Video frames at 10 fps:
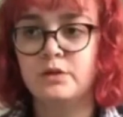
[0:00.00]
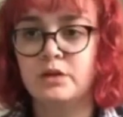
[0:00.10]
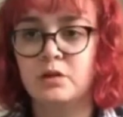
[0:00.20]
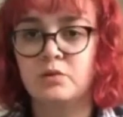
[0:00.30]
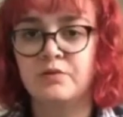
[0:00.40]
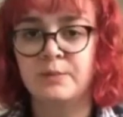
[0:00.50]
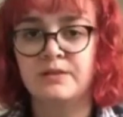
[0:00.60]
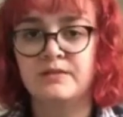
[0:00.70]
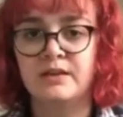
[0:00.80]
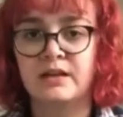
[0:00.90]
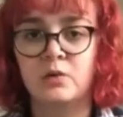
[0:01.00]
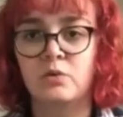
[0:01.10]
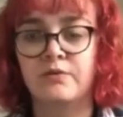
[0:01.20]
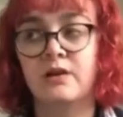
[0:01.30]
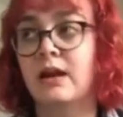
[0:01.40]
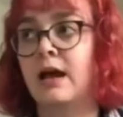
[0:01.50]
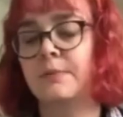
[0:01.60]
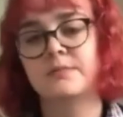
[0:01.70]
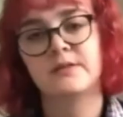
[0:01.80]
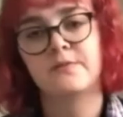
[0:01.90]
I would have been sick, I would have
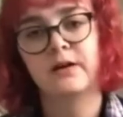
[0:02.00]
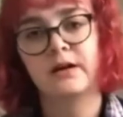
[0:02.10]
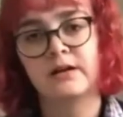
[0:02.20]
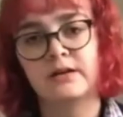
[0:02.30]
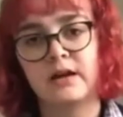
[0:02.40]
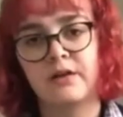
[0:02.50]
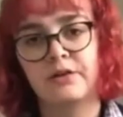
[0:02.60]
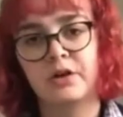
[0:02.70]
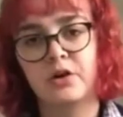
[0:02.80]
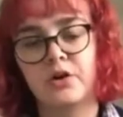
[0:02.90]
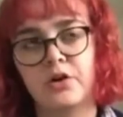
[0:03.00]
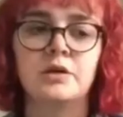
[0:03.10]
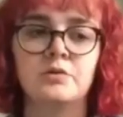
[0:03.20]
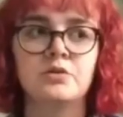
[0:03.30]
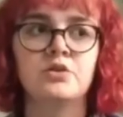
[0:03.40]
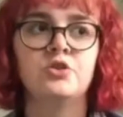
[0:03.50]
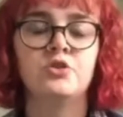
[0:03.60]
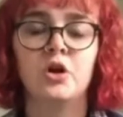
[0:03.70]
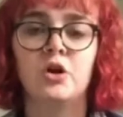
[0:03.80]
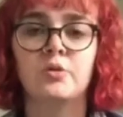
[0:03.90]
collapsed if I had carried on. It was such a
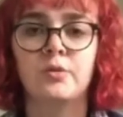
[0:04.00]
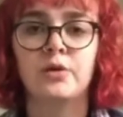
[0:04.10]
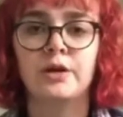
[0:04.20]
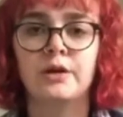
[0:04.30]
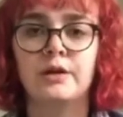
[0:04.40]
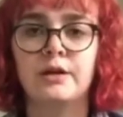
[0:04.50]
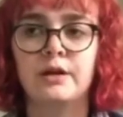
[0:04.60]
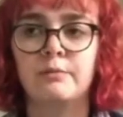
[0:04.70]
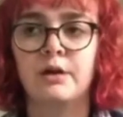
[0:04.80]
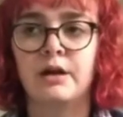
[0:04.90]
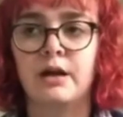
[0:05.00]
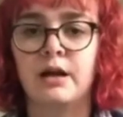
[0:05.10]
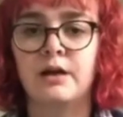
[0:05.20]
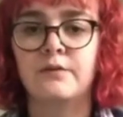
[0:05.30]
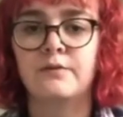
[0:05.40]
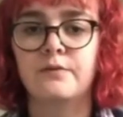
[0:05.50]
dark point in my life.